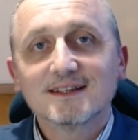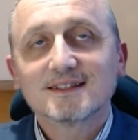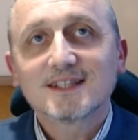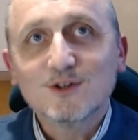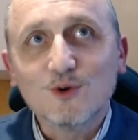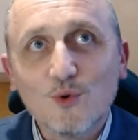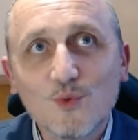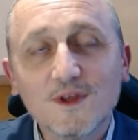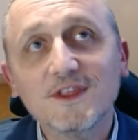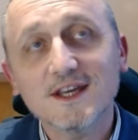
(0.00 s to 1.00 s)
So
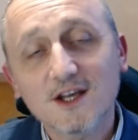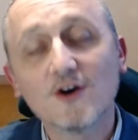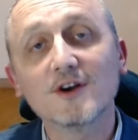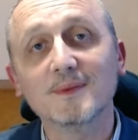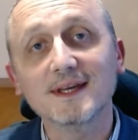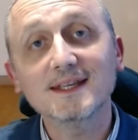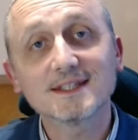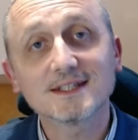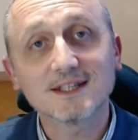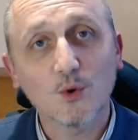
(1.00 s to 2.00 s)
with the economy,
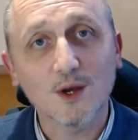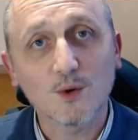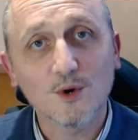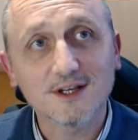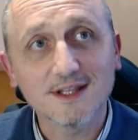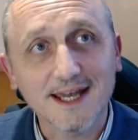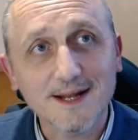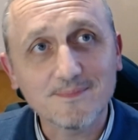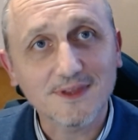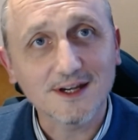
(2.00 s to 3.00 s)
just a quick word on
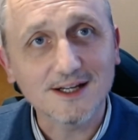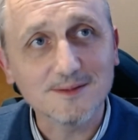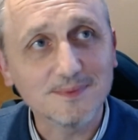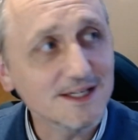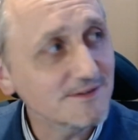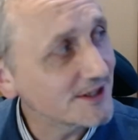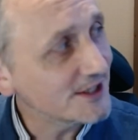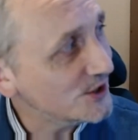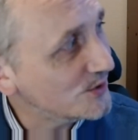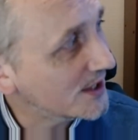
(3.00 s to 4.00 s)
that. I believe in
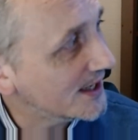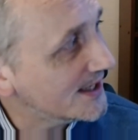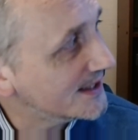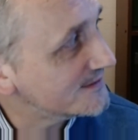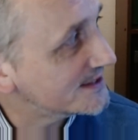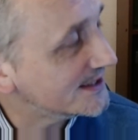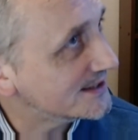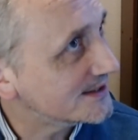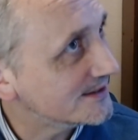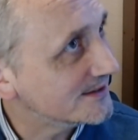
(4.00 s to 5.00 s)
the UK they've
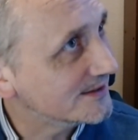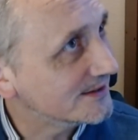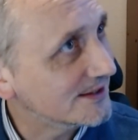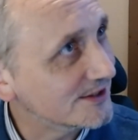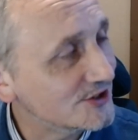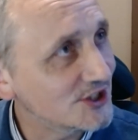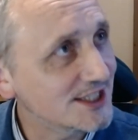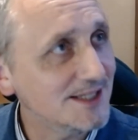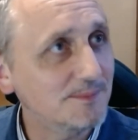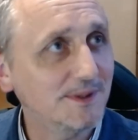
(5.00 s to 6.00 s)
said the
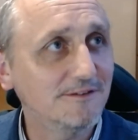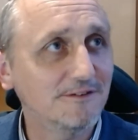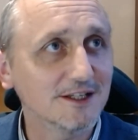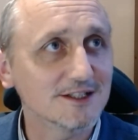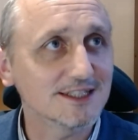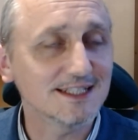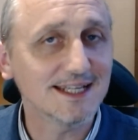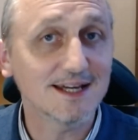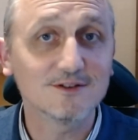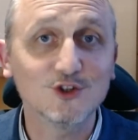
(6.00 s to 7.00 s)
GDP figures are
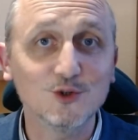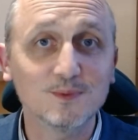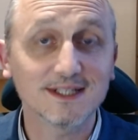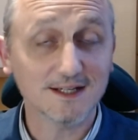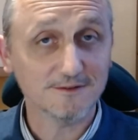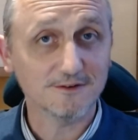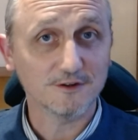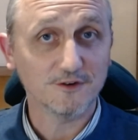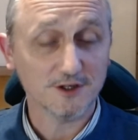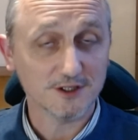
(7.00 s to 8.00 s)
down 2% for the
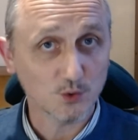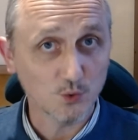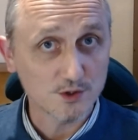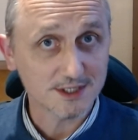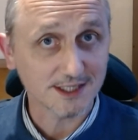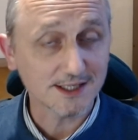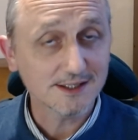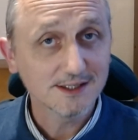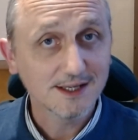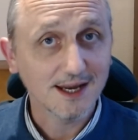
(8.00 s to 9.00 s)
first quarter,
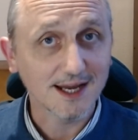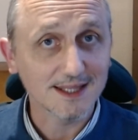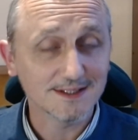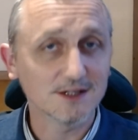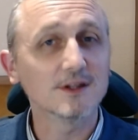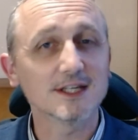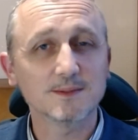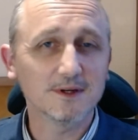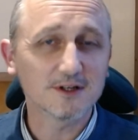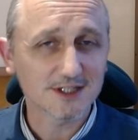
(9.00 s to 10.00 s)
and they said, oh, that's
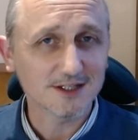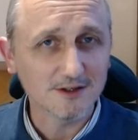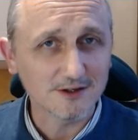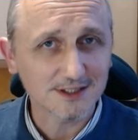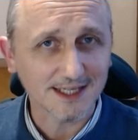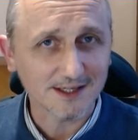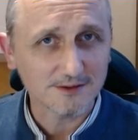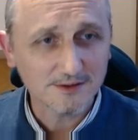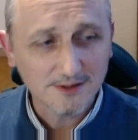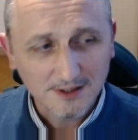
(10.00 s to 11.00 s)
because of the lockdown.